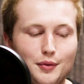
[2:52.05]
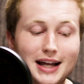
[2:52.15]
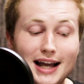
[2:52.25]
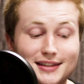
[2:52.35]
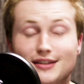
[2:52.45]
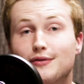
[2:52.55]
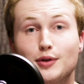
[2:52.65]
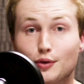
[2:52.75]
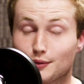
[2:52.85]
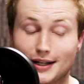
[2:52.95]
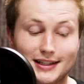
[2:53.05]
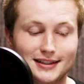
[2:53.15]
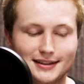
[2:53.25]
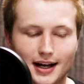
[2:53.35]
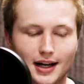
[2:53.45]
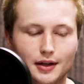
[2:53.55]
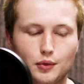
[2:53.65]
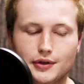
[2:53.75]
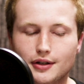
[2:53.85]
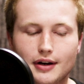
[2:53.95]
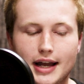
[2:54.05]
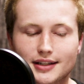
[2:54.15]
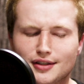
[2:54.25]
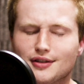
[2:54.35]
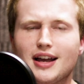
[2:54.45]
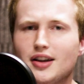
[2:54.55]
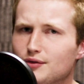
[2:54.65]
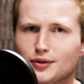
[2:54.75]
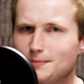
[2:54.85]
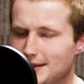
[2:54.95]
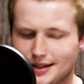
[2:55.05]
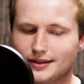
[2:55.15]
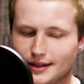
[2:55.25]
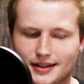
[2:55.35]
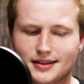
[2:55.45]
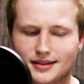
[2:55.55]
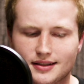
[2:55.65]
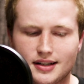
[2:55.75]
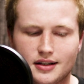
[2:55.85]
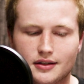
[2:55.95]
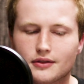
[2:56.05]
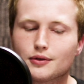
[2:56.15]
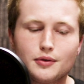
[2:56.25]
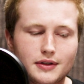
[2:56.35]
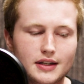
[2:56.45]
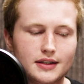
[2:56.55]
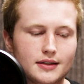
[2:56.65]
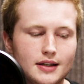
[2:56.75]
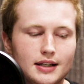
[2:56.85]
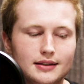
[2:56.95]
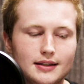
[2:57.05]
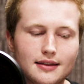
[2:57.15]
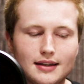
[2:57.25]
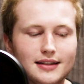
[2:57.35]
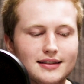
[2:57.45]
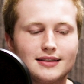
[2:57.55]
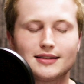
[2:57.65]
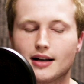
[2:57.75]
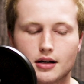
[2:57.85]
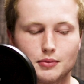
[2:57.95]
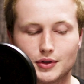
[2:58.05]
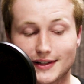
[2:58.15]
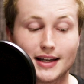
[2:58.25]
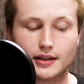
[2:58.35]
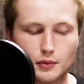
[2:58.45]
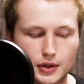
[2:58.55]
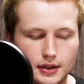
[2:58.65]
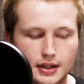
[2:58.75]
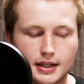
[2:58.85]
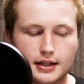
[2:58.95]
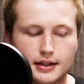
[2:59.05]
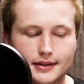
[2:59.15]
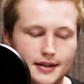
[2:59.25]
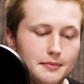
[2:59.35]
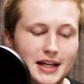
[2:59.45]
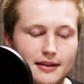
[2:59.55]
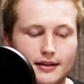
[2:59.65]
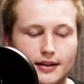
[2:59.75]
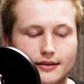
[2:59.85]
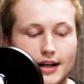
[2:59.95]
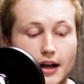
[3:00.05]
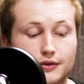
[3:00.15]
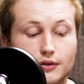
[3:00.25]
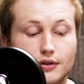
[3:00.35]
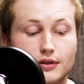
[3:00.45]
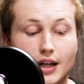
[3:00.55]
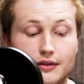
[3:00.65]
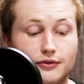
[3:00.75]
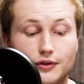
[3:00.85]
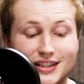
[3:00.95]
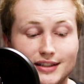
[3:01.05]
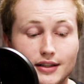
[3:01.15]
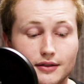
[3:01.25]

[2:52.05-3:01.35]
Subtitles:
When asked if you are ready to die, will your answer ever be yes? The truth is, death isn't desirable to anyone. Some may think that after a life fully